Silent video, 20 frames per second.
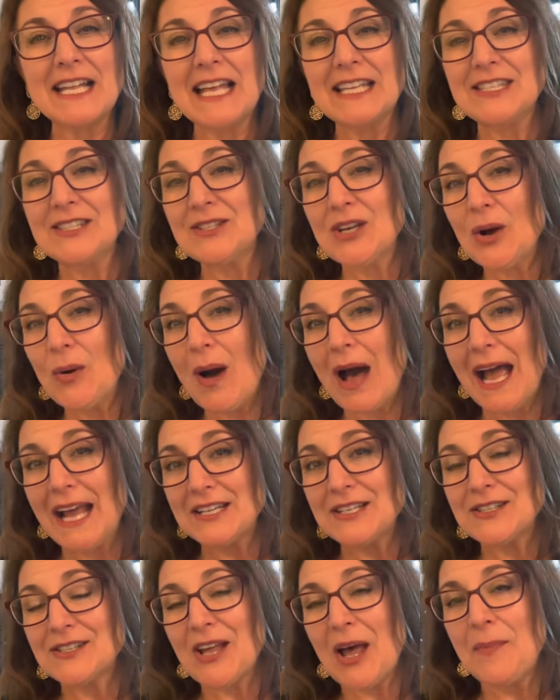So I
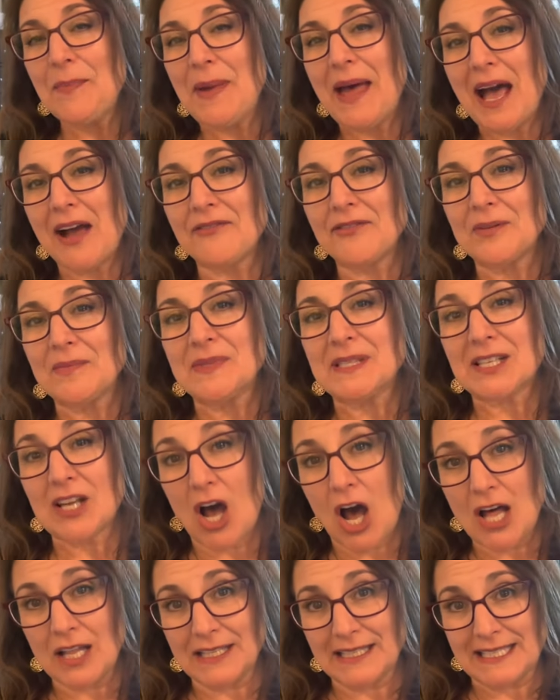just got back from
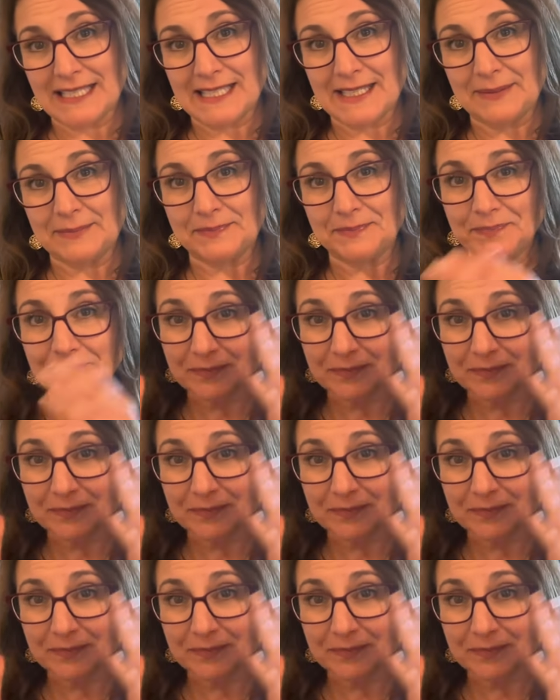Scotland,